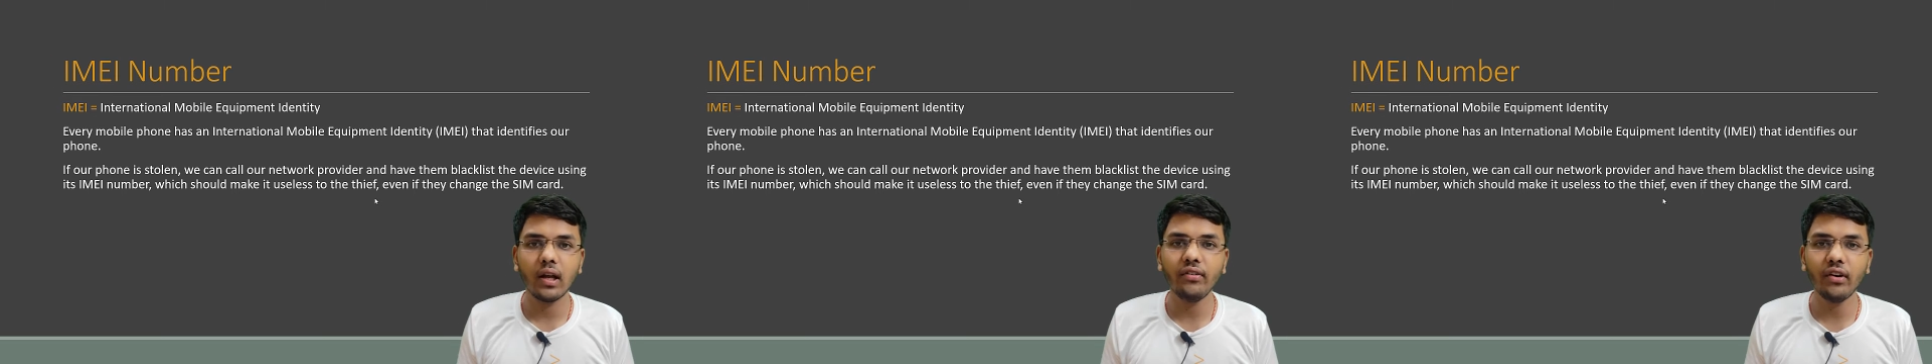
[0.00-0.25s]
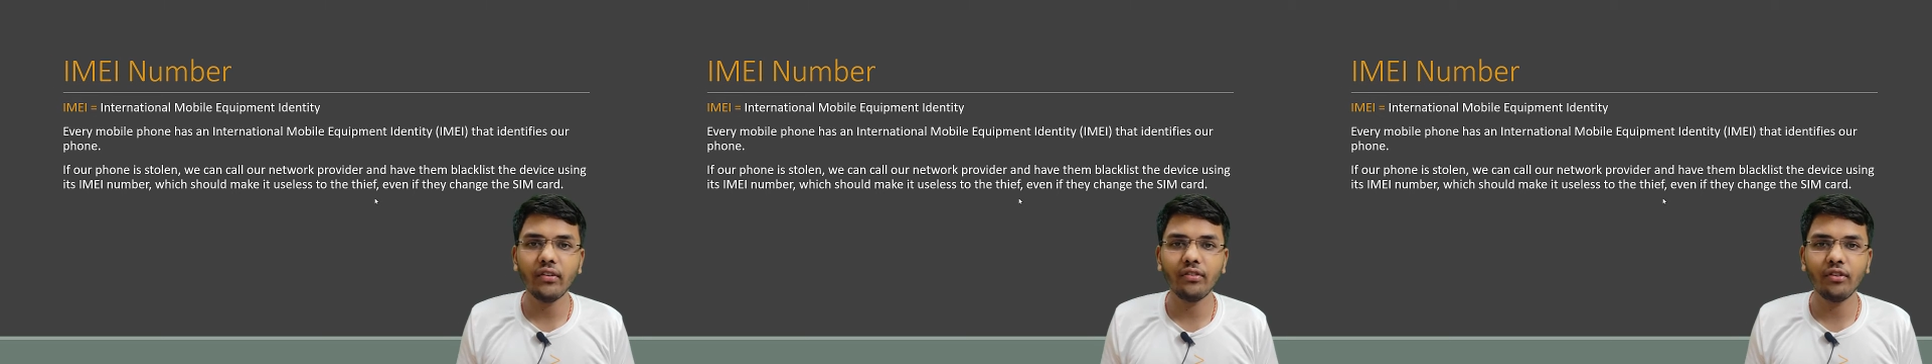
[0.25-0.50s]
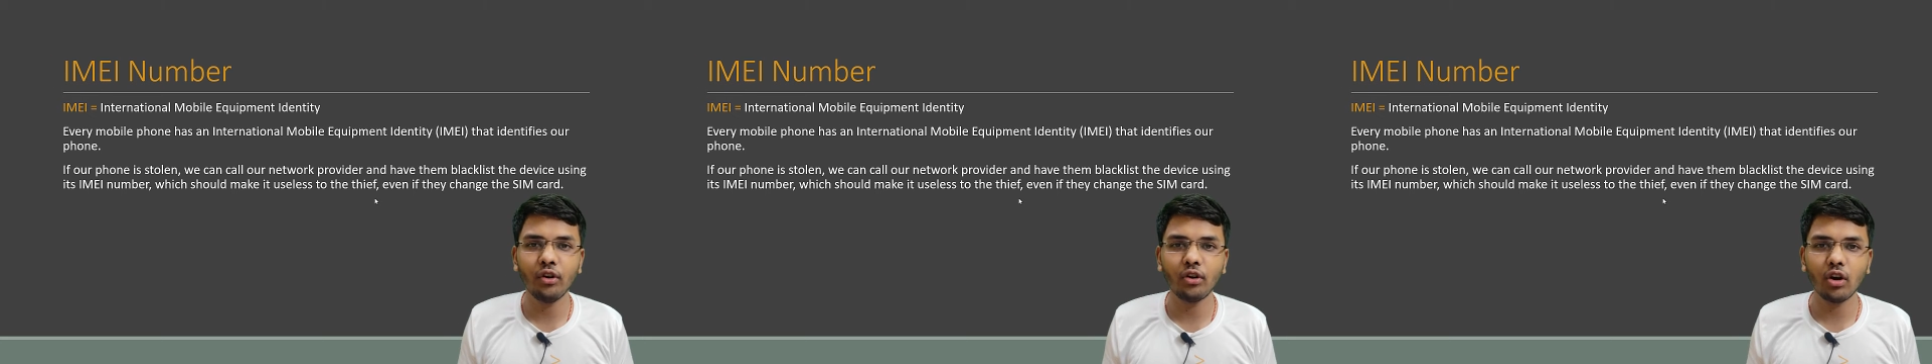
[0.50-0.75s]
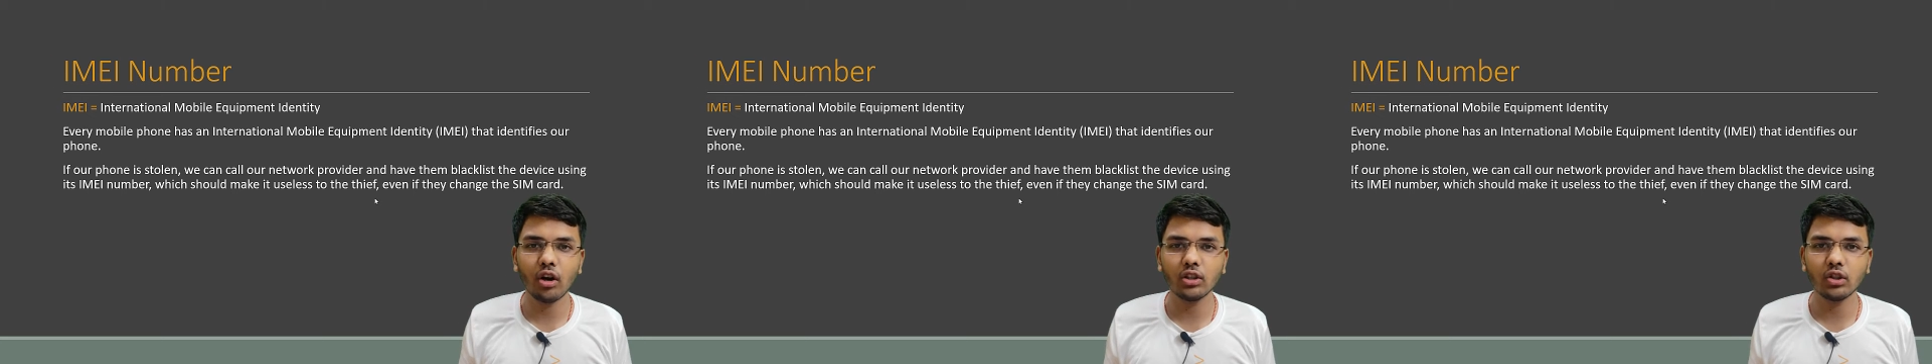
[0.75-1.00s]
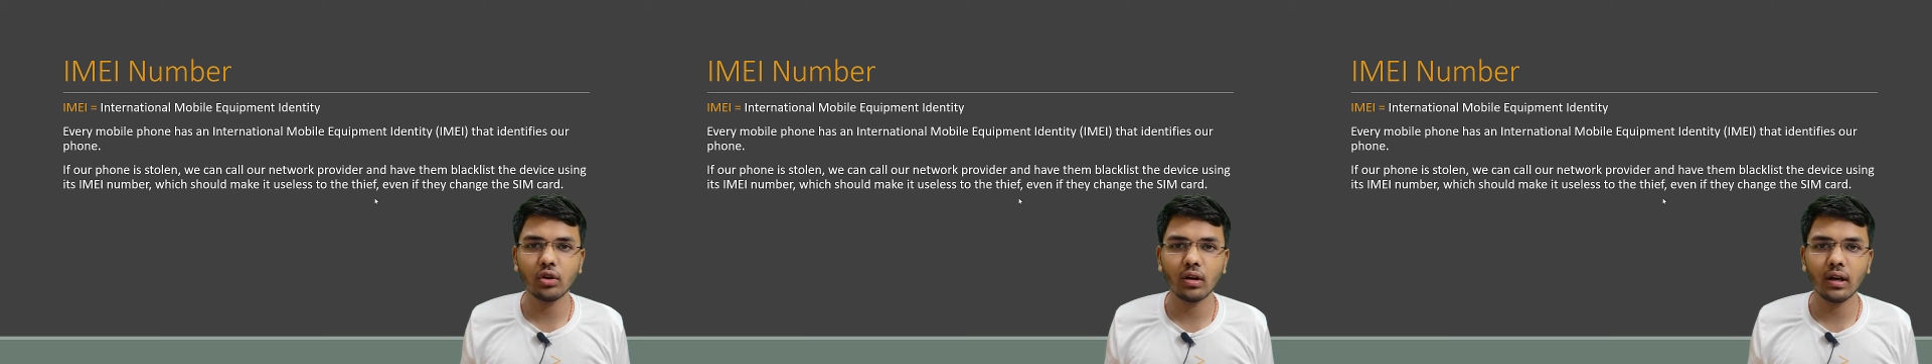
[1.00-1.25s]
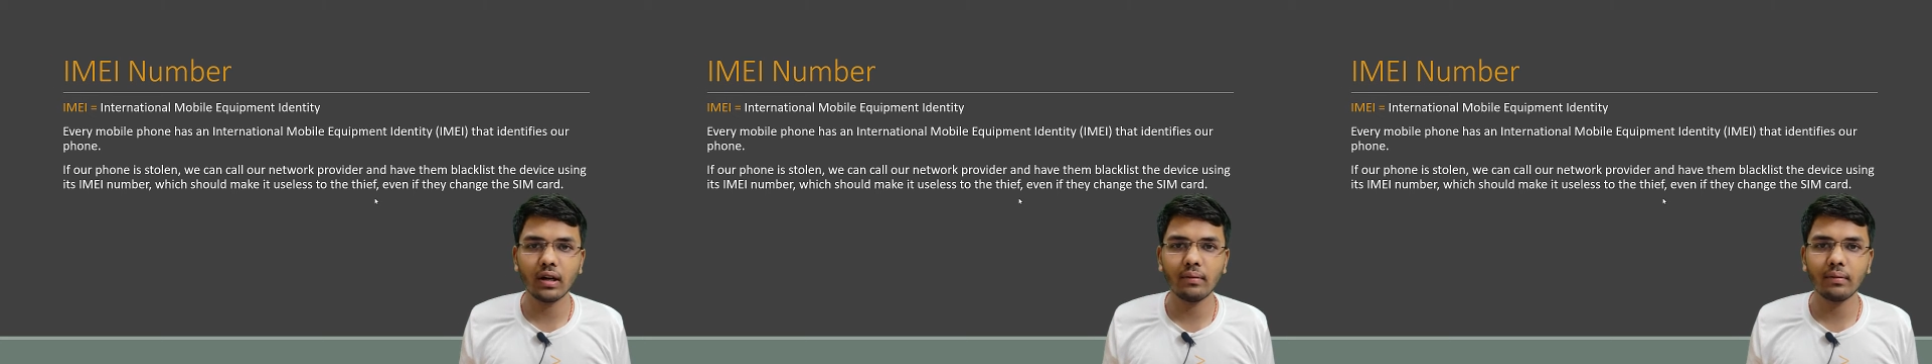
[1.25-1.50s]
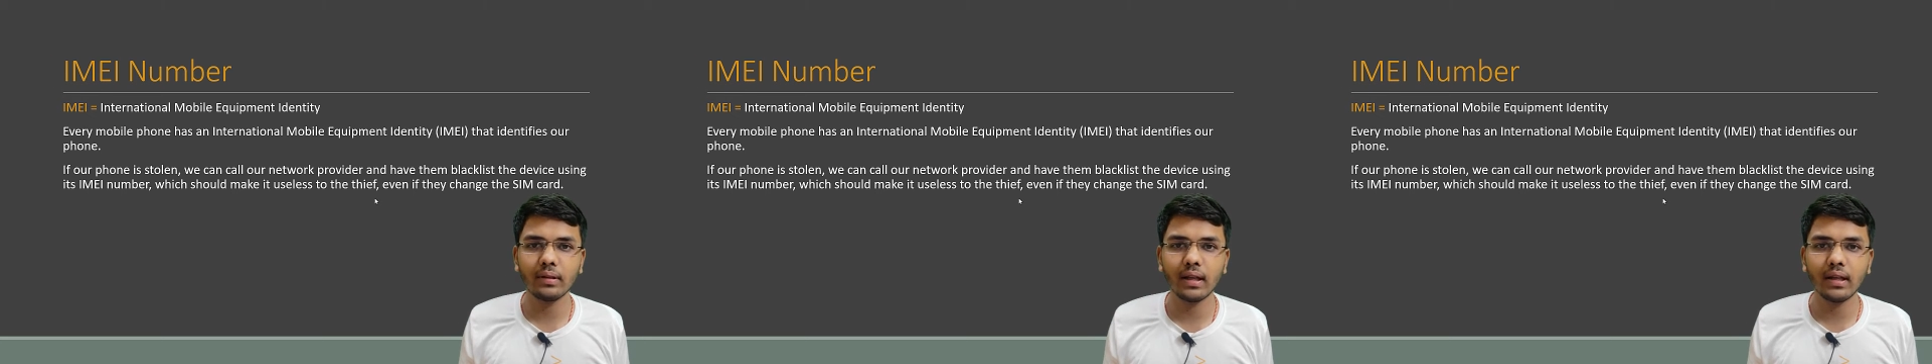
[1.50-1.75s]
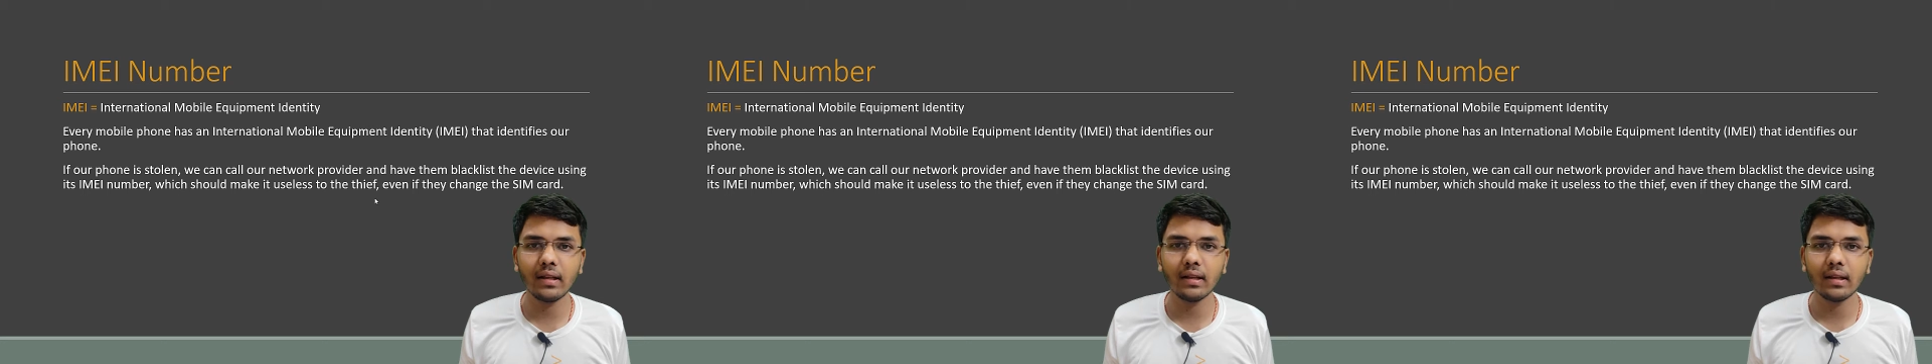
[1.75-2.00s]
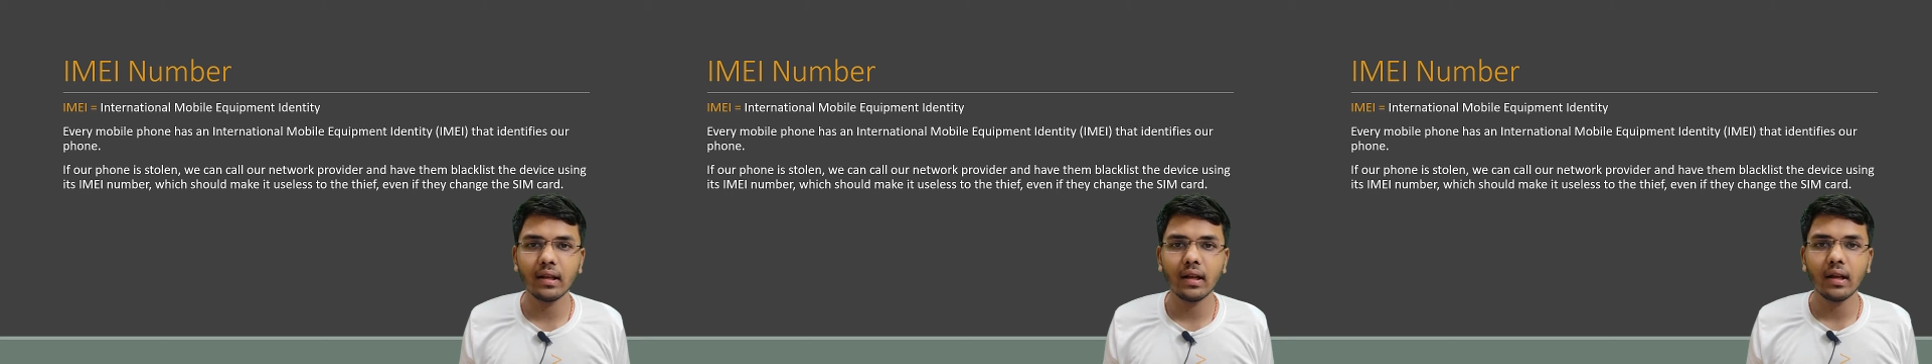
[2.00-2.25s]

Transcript: If our phone got stolen, then